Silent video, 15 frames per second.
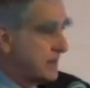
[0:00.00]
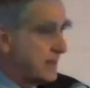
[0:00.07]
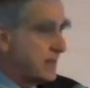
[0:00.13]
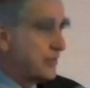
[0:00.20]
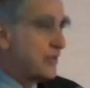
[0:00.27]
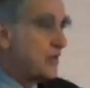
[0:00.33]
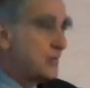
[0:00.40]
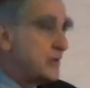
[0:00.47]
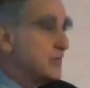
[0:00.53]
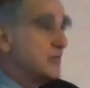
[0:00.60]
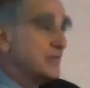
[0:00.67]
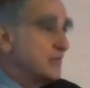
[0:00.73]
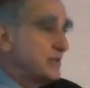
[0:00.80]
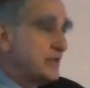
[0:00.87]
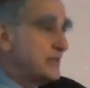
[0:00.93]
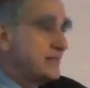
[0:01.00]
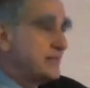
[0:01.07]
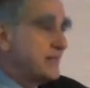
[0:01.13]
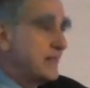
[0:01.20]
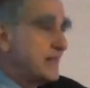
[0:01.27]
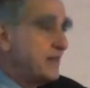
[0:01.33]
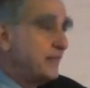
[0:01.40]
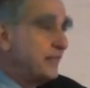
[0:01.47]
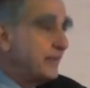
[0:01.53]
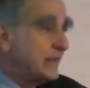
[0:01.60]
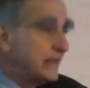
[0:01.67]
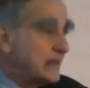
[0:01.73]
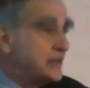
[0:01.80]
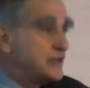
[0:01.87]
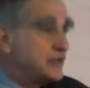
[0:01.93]
They thought we were just
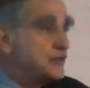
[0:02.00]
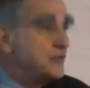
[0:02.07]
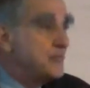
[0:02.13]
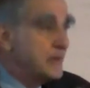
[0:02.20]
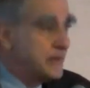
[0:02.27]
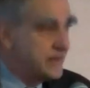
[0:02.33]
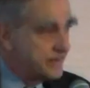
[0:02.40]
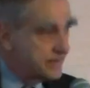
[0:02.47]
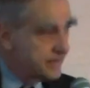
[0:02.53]
infinitely stupid.